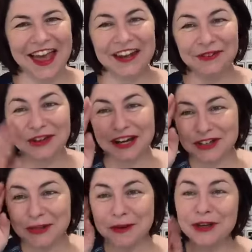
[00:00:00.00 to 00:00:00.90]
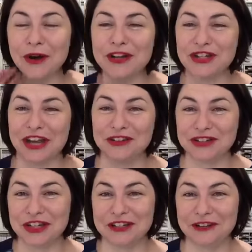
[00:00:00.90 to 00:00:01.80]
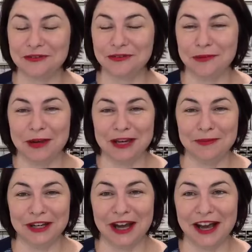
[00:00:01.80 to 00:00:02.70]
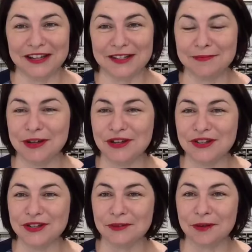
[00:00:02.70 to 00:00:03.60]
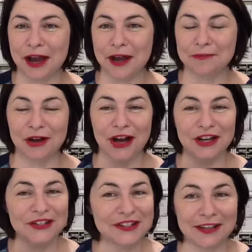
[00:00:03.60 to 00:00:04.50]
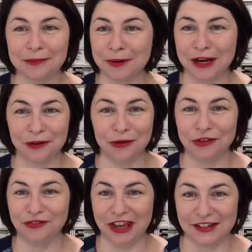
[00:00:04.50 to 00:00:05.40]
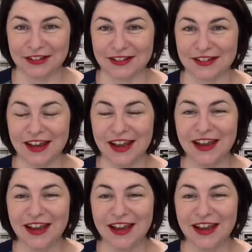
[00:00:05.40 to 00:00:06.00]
and it would actually be quite challenging for me to be an artisan because um, I don't celebrate all events.